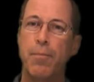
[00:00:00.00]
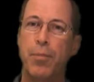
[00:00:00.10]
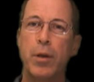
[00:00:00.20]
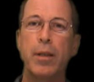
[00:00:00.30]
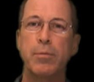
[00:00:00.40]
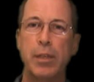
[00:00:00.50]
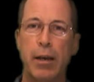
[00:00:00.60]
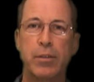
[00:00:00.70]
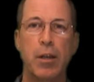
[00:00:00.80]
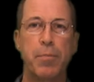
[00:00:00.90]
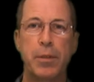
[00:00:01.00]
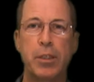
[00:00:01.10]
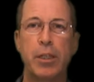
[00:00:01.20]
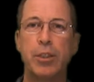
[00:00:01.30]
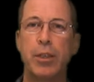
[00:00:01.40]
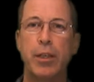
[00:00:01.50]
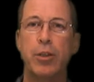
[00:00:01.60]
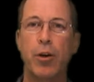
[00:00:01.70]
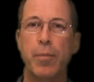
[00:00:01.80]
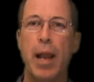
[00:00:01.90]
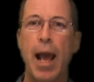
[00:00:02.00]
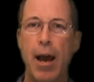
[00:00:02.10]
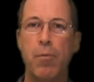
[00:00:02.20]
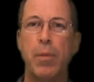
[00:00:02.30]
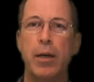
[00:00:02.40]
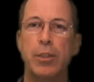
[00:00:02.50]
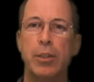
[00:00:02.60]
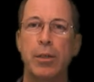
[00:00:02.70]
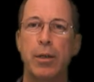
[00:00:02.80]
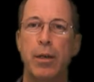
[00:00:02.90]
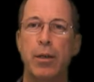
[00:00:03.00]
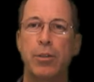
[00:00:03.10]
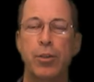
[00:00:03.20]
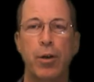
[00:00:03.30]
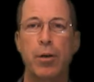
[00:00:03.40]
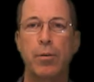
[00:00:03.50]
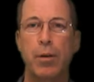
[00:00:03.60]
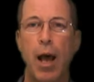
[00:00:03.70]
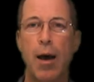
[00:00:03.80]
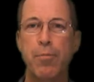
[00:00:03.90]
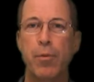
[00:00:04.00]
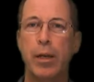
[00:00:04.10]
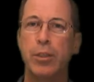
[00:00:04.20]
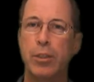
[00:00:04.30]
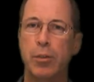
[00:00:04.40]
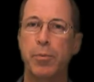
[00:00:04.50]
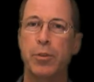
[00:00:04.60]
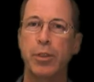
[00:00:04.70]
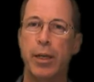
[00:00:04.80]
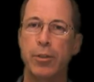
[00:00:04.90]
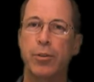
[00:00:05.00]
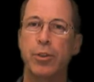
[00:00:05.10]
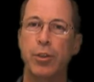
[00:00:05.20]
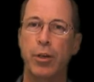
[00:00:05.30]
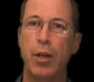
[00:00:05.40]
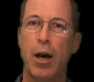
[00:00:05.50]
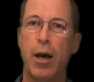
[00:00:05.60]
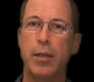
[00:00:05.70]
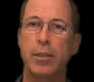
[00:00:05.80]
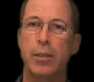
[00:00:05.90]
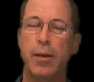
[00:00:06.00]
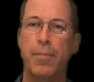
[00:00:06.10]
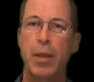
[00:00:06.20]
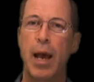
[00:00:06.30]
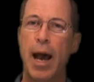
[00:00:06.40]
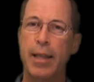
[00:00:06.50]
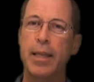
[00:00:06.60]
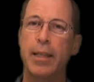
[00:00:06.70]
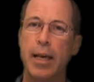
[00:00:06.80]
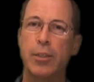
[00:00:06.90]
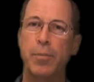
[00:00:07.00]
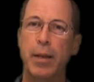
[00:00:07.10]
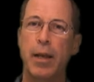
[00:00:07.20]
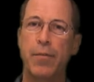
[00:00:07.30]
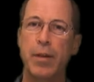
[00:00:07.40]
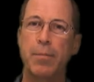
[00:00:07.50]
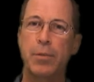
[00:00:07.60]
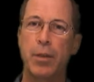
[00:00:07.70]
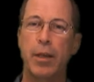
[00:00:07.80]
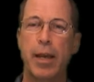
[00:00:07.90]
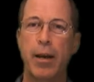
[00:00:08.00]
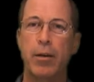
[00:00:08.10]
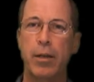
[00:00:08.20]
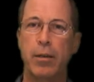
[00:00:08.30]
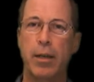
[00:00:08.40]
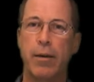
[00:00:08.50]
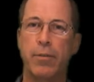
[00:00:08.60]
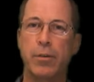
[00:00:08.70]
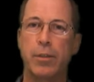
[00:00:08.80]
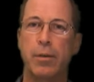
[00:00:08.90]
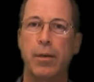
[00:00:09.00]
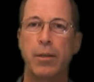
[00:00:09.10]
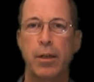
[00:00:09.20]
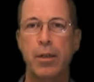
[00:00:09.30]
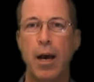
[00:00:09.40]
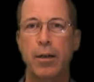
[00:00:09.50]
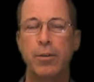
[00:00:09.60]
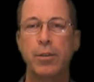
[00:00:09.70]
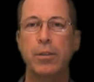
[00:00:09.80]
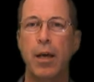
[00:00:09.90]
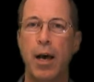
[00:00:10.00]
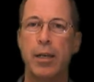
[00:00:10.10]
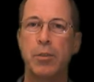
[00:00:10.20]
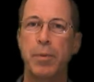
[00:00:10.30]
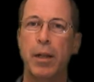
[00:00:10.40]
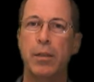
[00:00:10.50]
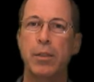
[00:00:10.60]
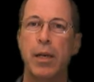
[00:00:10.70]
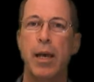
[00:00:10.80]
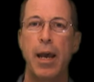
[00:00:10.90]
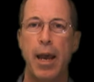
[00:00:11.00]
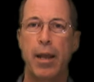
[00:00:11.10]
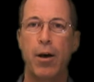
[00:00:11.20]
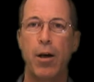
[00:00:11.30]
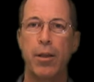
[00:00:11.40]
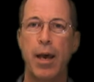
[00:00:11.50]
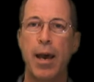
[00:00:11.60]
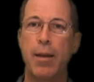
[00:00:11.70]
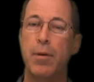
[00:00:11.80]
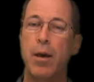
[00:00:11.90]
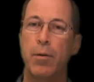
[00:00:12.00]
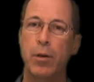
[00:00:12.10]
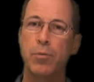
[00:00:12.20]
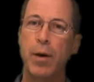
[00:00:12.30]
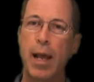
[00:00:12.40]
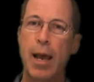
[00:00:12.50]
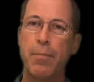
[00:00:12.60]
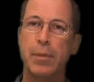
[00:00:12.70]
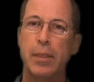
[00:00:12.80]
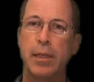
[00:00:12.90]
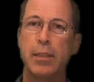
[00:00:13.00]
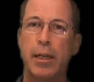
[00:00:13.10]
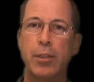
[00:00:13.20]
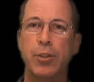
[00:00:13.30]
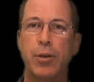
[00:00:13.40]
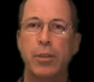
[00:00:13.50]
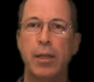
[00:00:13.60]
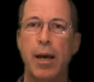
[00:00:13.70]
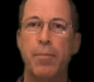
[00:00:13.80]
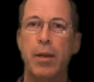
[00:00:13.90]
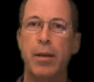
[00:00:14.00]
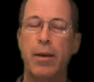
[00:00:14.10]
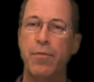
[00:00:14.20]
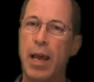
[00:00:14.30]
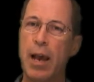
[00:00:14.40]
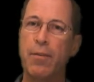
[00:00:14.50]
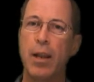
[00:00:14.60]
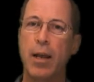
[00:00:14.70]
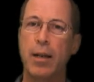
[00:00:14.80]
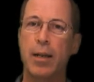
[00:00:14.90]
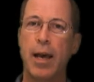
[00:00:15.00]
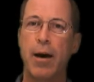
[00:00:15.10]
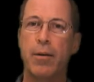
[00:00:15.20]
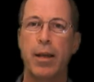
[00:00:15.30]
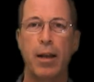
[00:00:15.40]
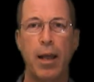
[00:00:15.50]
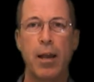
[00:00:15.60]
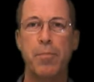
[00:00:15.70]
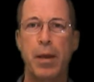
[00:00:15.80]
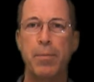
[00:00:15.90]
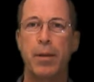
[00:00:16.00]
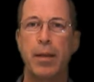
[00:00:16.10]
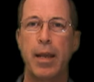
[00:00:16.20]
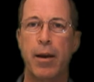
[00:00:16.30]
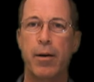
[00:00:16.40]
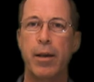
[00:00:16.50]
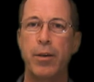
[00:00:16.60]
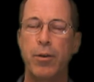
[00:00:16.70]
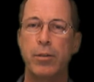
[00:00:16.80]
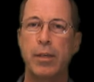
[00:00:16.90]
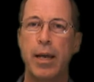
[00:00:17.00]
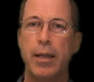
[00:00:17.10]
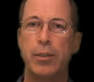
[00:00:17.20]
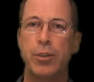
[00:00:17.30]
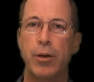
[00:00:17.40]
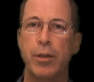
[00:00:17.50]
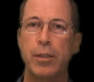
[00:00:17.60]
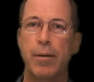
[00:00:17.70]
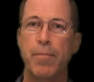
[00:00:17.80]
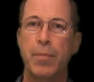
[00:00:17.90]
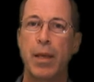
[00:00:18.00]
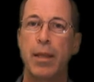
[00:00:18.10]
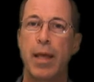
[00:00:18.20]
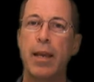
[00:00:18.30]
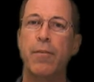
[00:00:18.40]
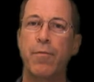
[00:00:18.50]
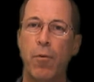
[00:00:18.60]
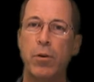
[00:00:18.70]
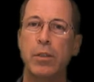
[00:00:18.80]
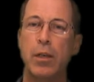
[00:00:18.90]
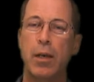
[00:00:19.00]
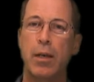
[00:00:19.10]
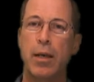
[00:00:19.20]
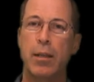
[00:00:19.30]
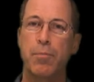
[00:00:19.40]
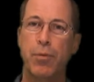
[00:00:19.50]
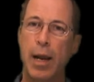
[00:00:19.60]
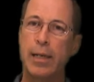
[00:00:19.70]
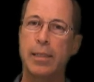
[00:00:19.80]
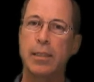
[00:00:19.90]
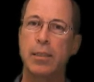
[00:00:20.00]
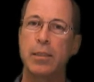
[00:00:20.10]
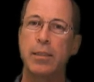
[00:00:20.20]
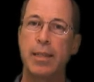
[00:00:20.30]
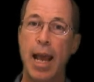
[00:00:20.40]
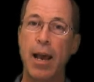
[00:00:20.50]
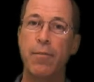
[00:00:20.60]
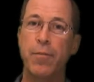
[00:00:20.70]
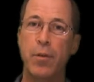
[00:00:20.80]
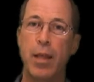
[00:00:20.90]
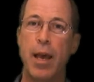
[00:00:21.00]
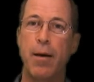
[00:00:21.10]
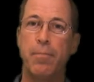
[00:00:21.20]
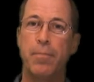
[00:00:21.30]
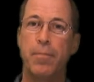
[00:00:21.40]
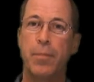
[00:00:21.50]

putting themselves in the position to determine how much certain operations and procedures should cost. I think that should be left up to the caregivers, the doctors, the hospitals, and all that. Because what happens is the insurance company, if they have a lot of clout and a lot of people in the area use that insurance, they can force prices down for them.